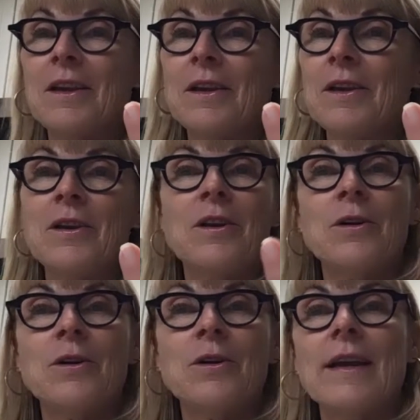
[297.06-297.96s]
you know,
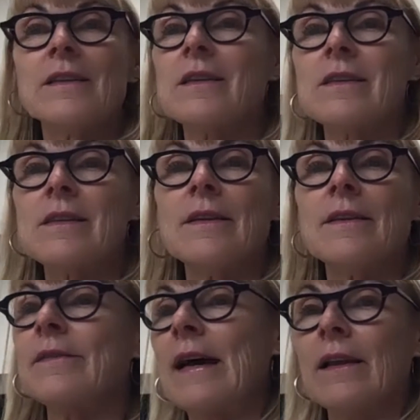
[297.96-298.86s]
you get to see
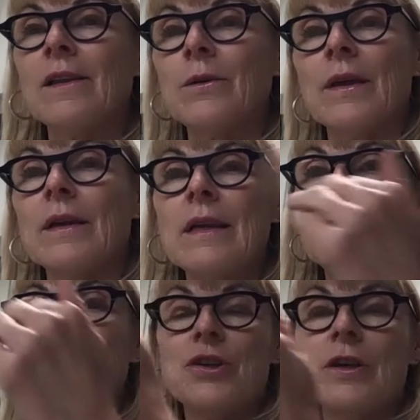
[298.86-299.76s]
the value that
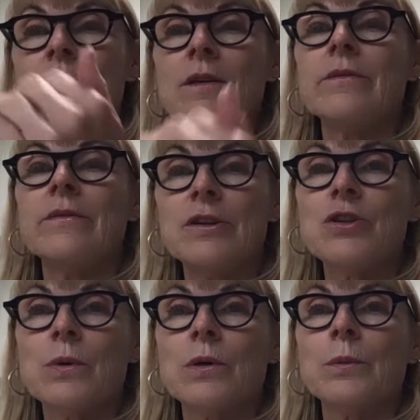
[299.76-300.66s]
each
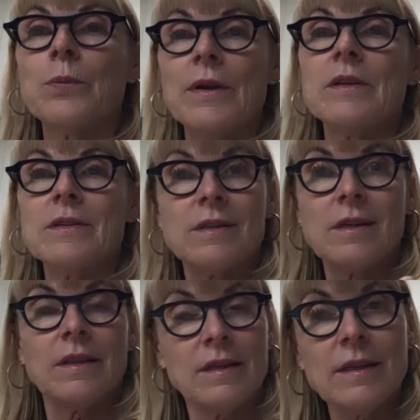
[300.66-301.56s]
individual brings to
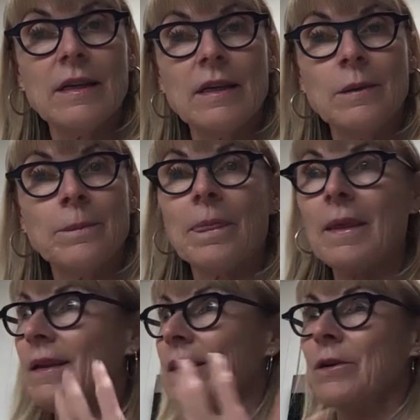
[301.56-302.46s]
the team
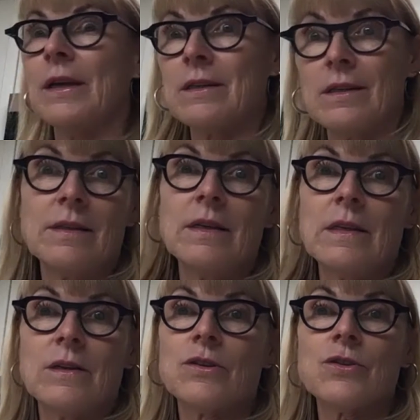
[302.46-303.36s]
You get to see
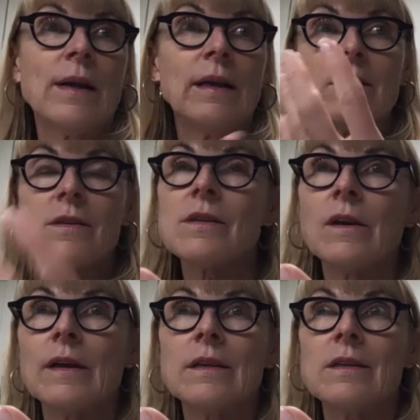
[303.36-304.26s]
their strengths. You get to